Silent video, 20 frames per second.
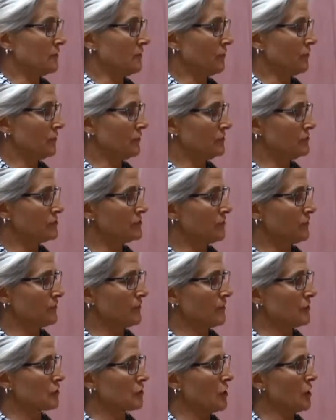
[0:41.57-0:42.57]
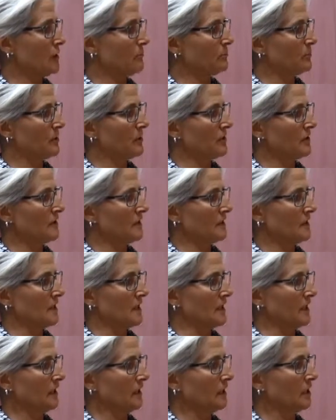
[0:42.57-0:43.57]
The nerves from the top part of the
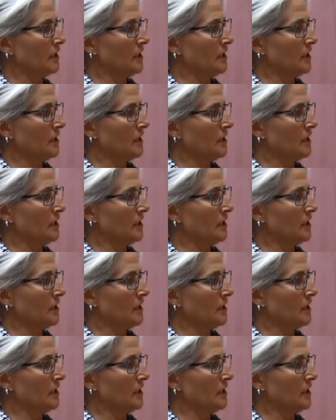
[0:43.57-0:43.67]
neck